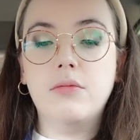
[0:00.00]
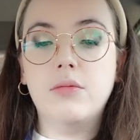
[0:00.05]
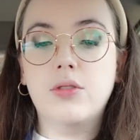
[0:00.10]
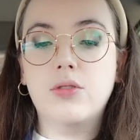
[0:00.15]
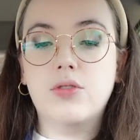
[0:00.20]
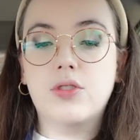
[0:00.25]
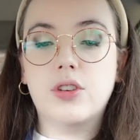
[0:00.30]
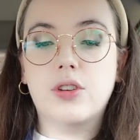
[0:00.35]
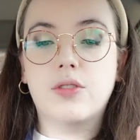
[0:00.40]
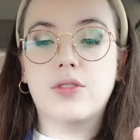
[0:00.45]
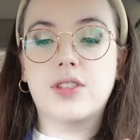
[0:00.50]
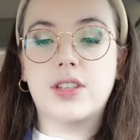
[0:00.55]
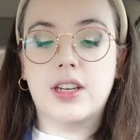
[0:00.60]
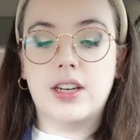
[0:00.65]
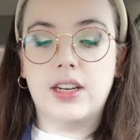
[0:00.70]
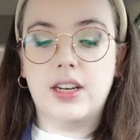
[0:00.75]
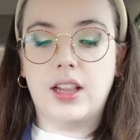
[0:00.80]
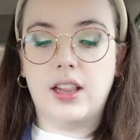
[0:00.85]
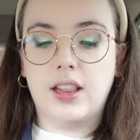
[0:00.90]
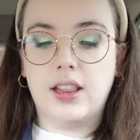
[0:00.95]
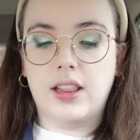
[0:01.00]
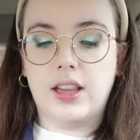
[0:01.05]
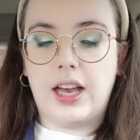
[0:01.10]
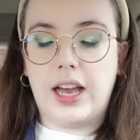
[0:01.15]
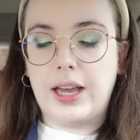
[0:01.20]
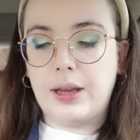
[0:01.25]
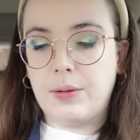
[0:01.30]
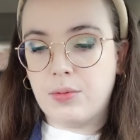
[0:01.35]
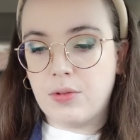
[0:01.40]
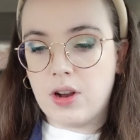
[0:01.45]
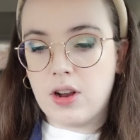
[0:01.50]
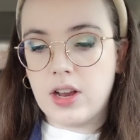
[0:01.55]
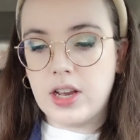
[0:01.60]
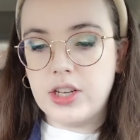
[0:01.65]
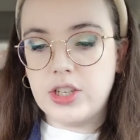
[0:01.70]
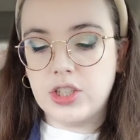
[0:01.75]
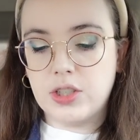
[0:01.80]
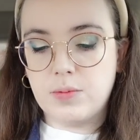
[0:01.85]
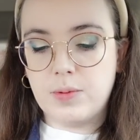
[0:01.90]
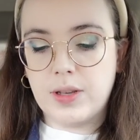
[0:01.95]
mood to go sit in a library
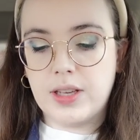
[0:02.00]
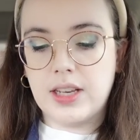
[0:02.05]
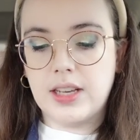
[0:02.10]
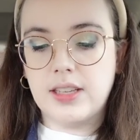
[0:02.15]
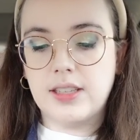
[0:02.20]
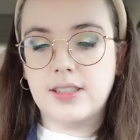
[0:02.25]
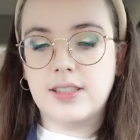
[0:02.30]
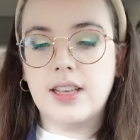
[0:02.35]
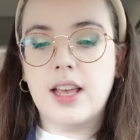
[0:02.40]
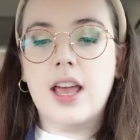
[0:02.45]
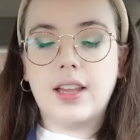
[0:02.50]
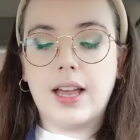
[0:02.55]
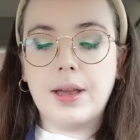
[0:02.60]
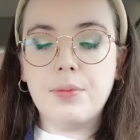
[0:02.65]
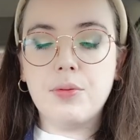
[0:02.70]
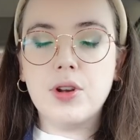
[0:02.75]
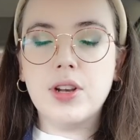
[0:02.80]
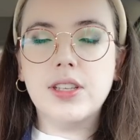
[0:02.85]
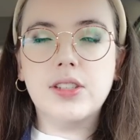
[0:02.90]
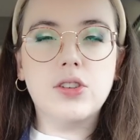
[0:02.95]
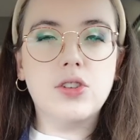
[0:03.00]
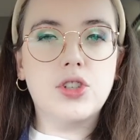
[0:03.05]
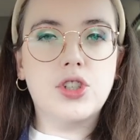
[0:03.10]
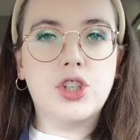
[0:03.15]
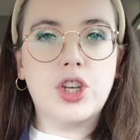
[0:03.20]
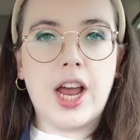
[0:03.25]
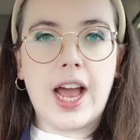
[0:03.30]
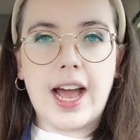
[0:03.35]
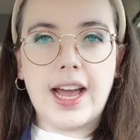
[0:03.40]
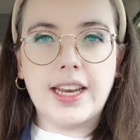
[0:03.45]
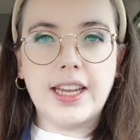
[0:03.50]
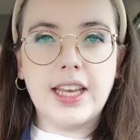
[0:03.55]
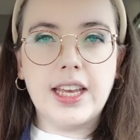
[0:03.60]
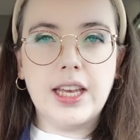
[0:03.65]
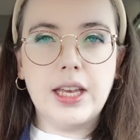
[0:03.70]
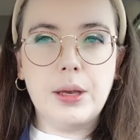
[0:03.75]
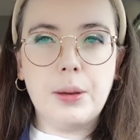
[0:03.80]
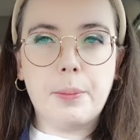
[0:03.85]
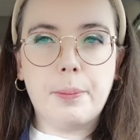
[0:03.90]
just because libraries are chatty,